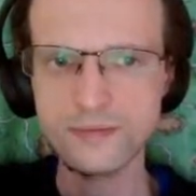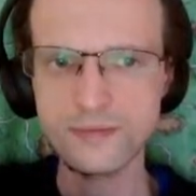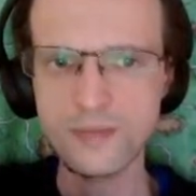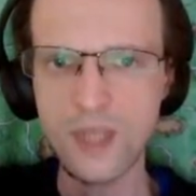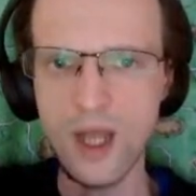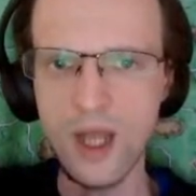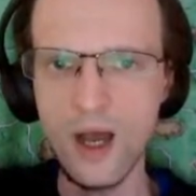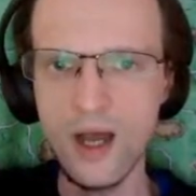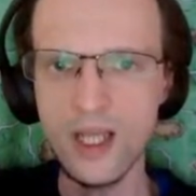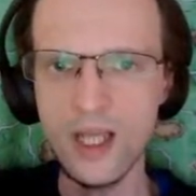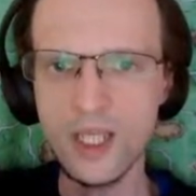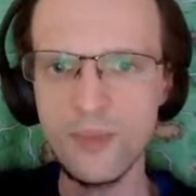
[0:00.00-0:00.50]

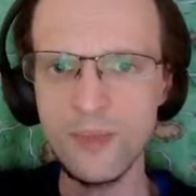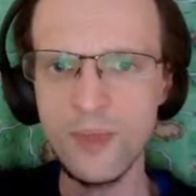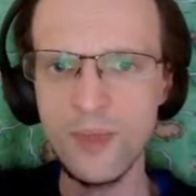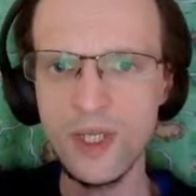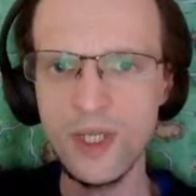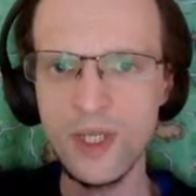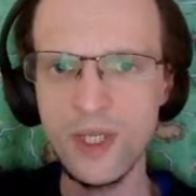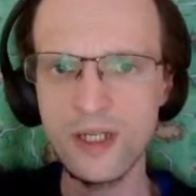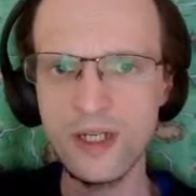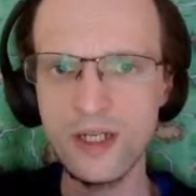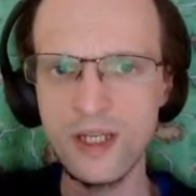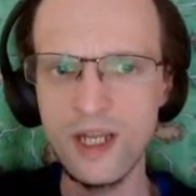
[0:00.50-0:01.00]
Ice Maze
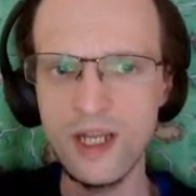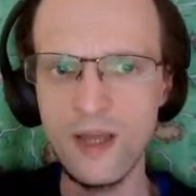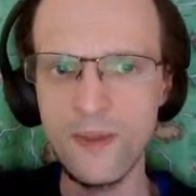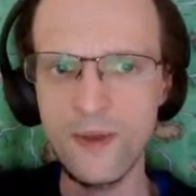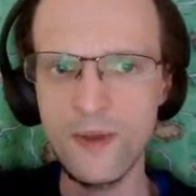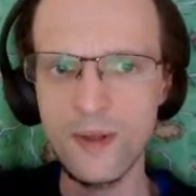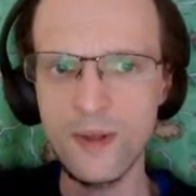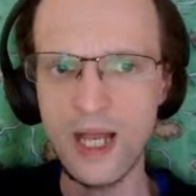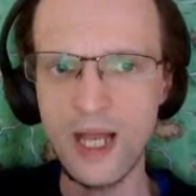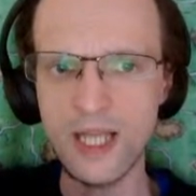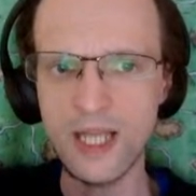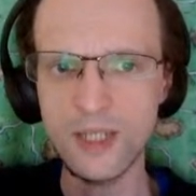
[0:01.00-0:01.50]
can get the
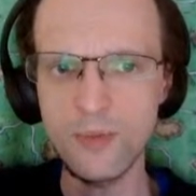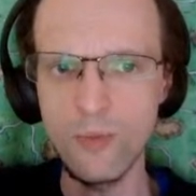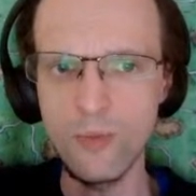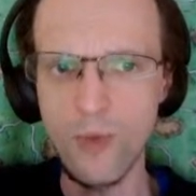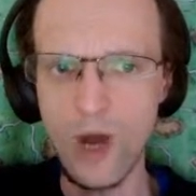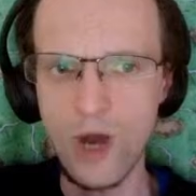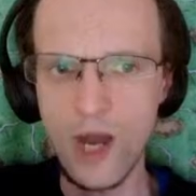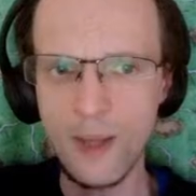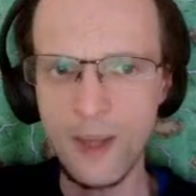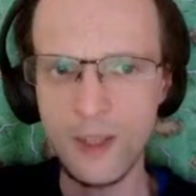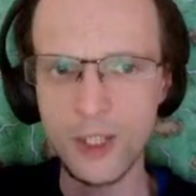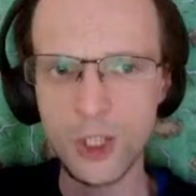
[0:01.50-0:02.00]
last
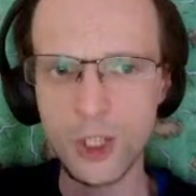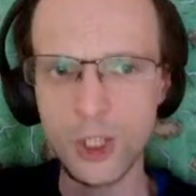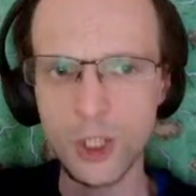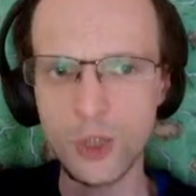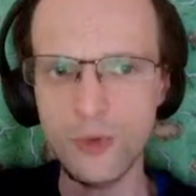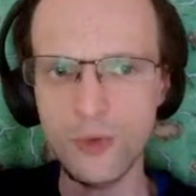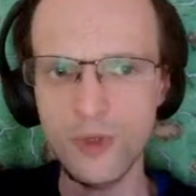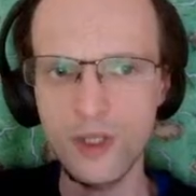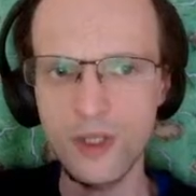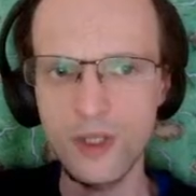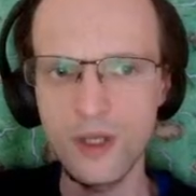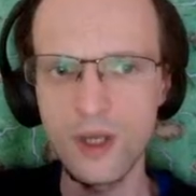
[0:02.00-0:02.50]

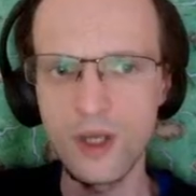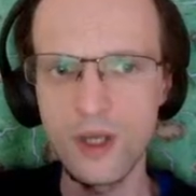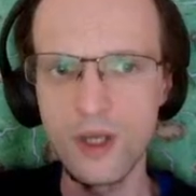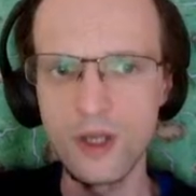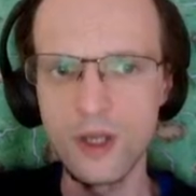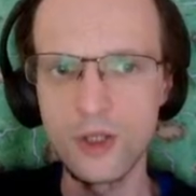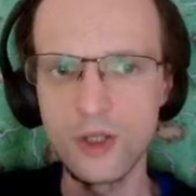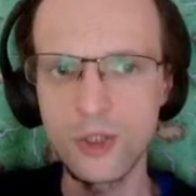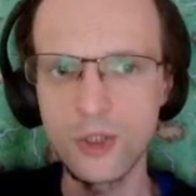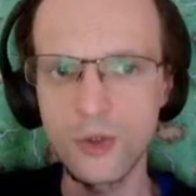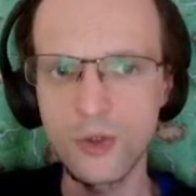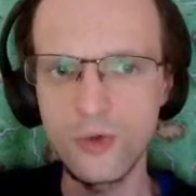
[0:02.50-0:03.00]
monastery
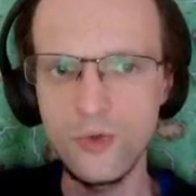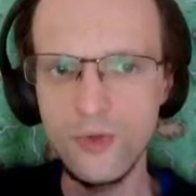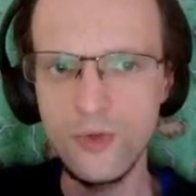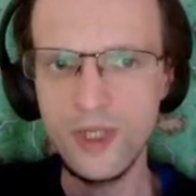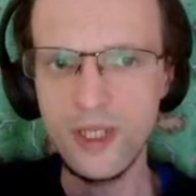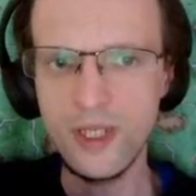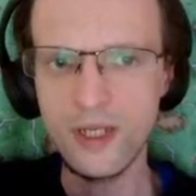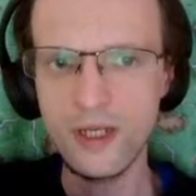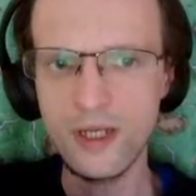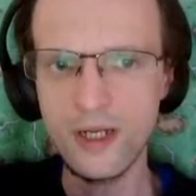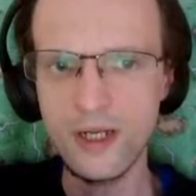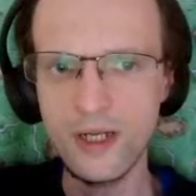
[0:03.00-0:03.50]
to
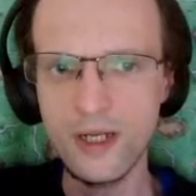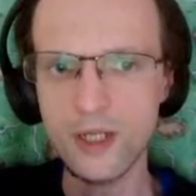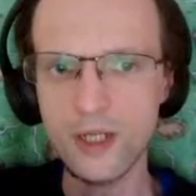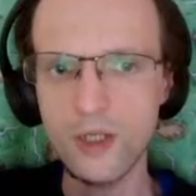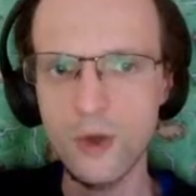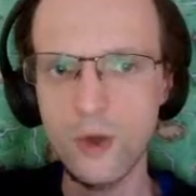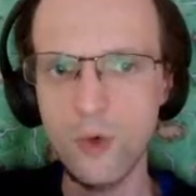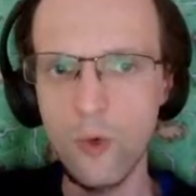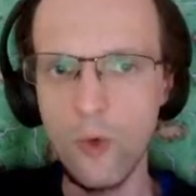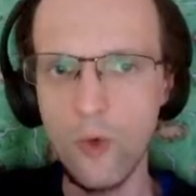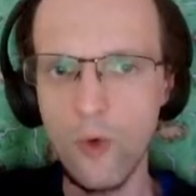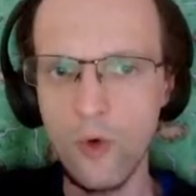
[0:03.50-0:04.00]
reconnect,
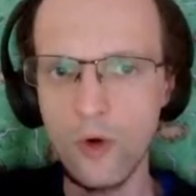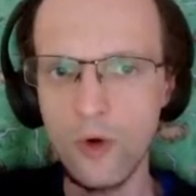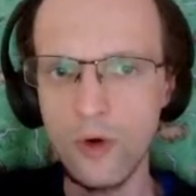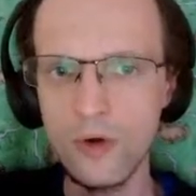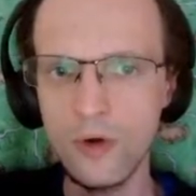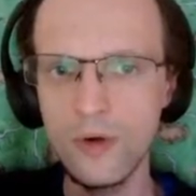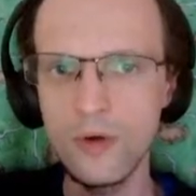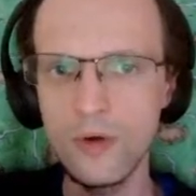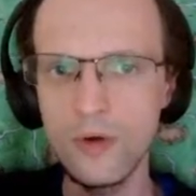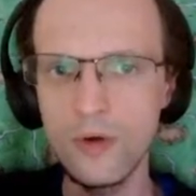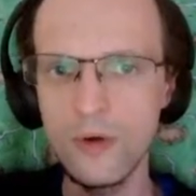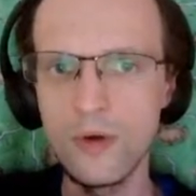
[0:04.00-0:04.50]

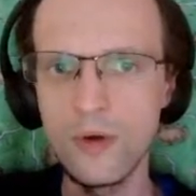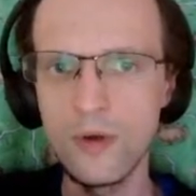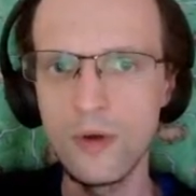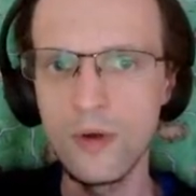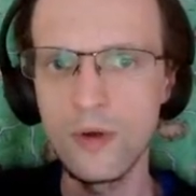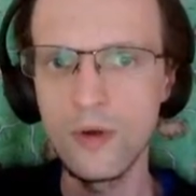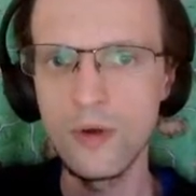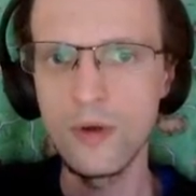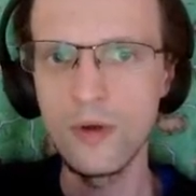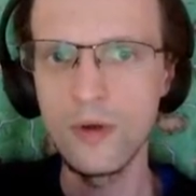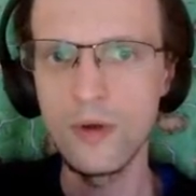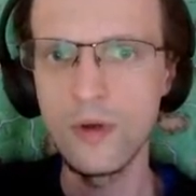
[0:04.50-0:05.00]
or
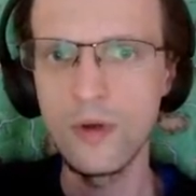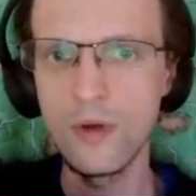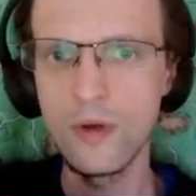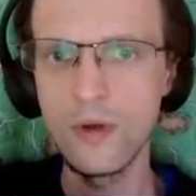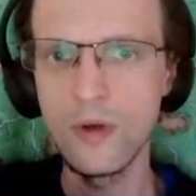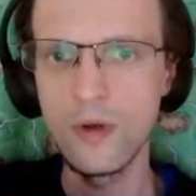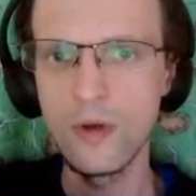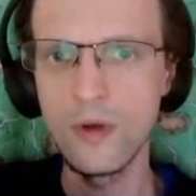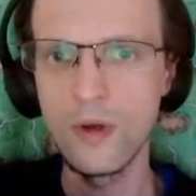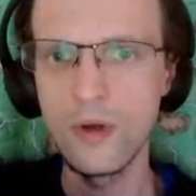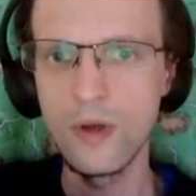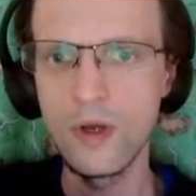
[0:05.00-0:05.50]

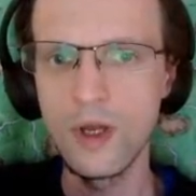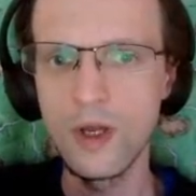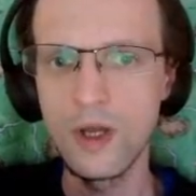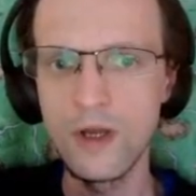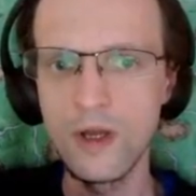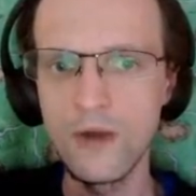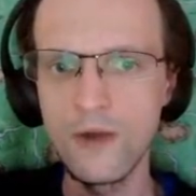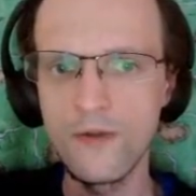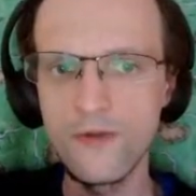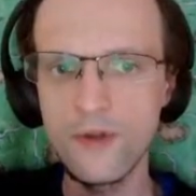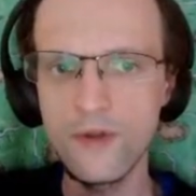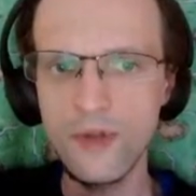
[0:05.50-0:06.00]

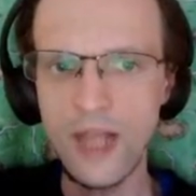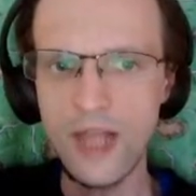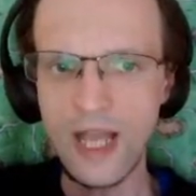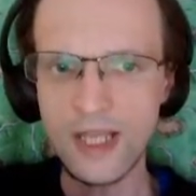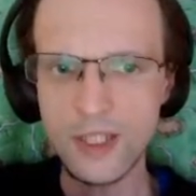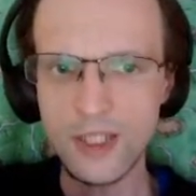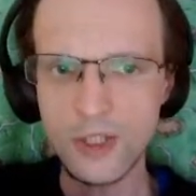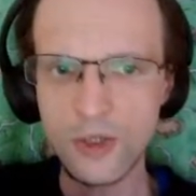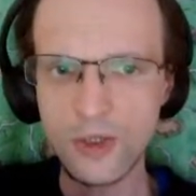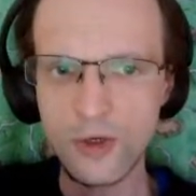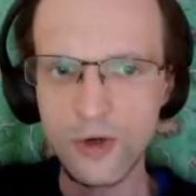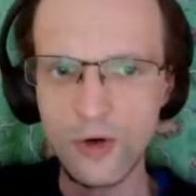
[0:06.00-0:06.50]
the
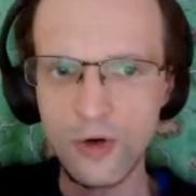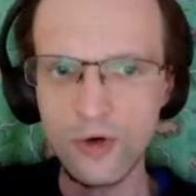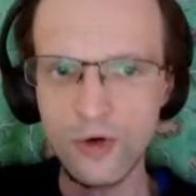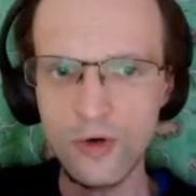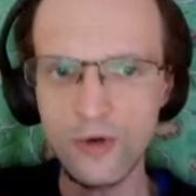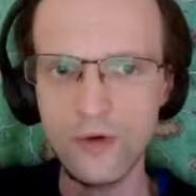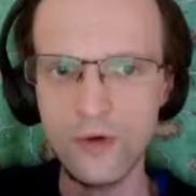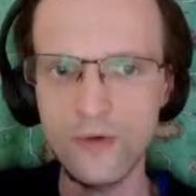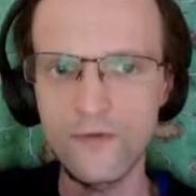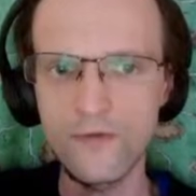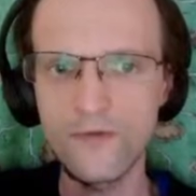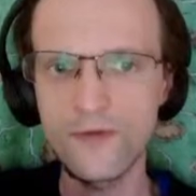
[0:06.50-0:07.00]
last
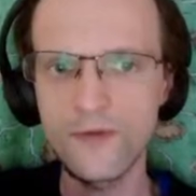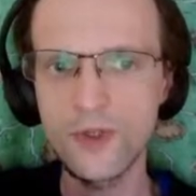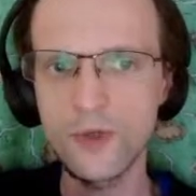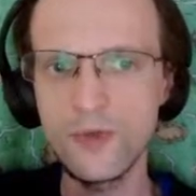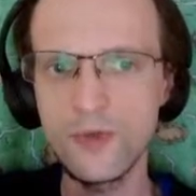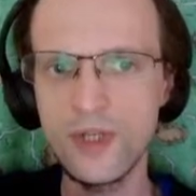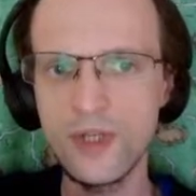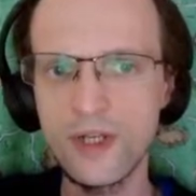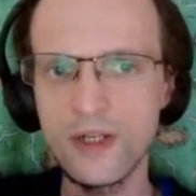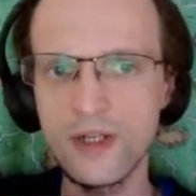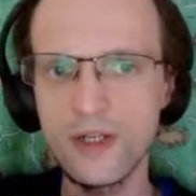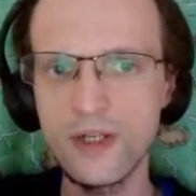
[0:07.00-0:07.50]
curve to
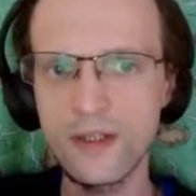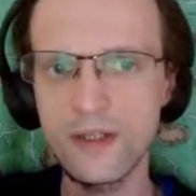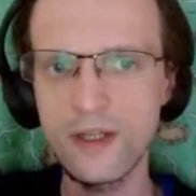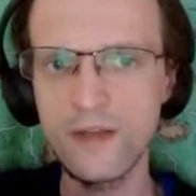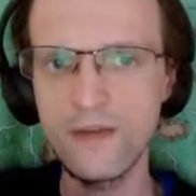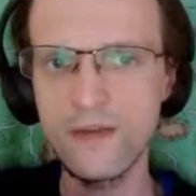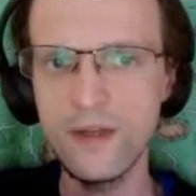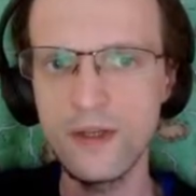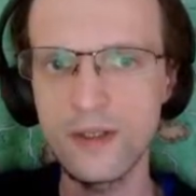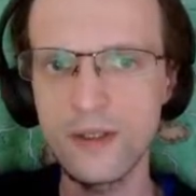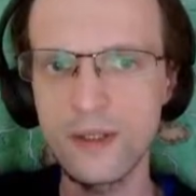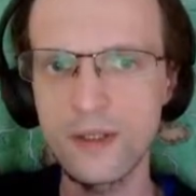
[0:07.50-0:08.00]
reconnect like
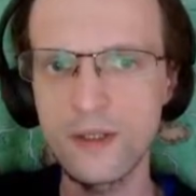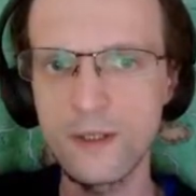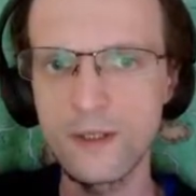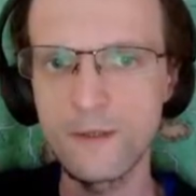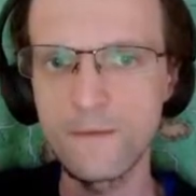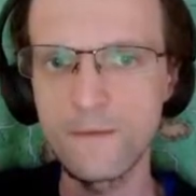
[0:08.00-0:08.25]
this.